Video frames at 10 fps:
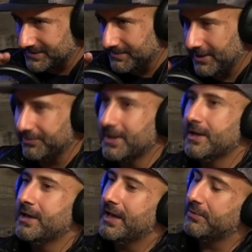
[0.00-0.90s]
its mouth,
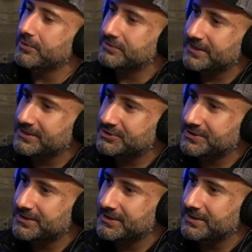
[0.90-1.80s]
and when you touch
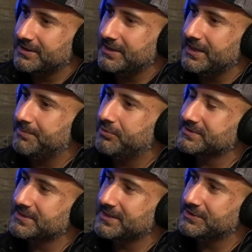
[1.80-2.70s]
it, it
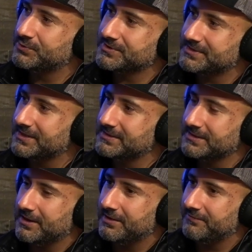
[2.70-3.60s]
puts it into a state
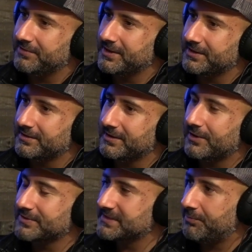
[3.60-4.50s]
of like I
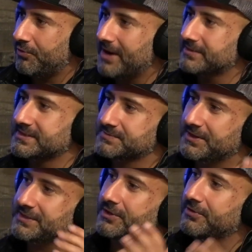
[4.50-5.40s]
don't want to say paralysis, but
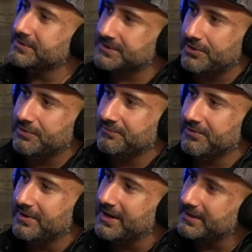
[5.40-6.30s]
it turns it
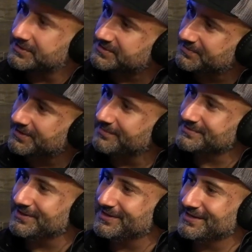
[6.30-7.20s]
over and it just
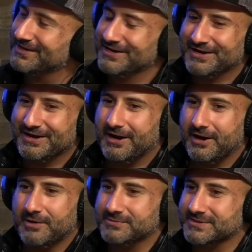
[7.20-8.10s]
becomes like mm-hmm.
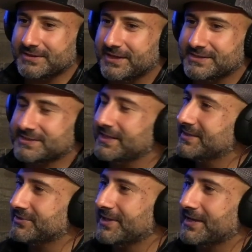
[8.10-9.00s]
um, just it just
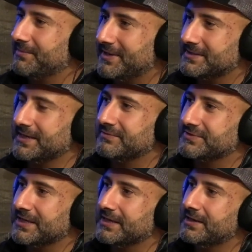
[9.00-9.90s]
lays there like in a meditative
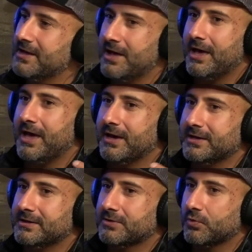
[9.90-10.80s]
state.
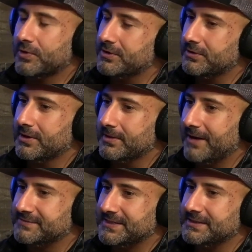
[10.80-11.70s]
And when you,
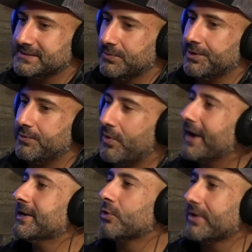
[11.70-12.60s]
I've seen someone
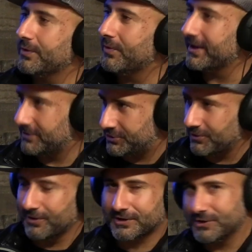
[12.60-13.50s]
ride a great white
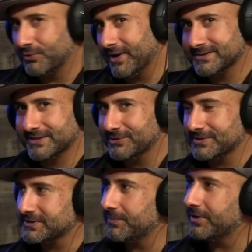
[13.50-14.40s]
shark, and you guys can look
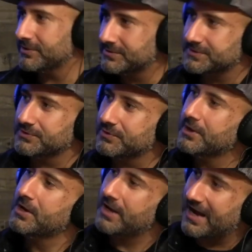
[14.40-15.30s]
this up on YouTube.
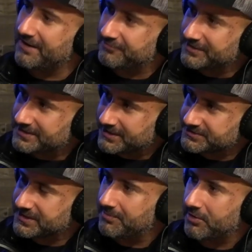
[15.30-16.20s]
After he
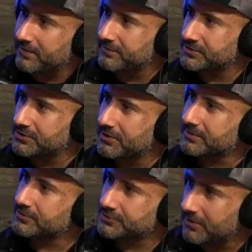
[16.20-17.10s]
touched that part of the
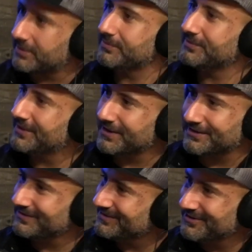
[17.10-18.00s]
shark, the shark
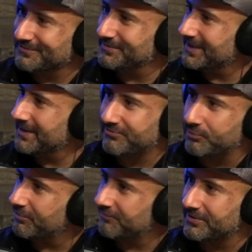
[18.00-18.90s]
like you know became
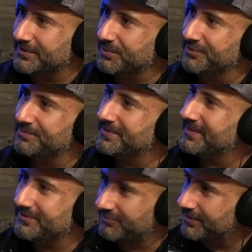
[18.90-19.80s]
super friendly with him, and
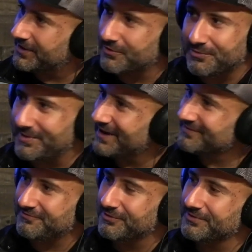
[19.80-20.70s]
they right. started going back
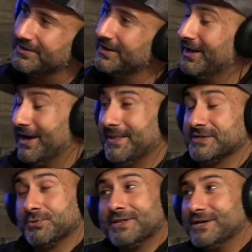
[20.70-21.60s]
and forth. Right. And
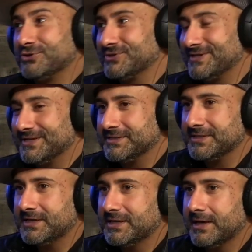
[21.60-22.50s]
that's really interesting to see.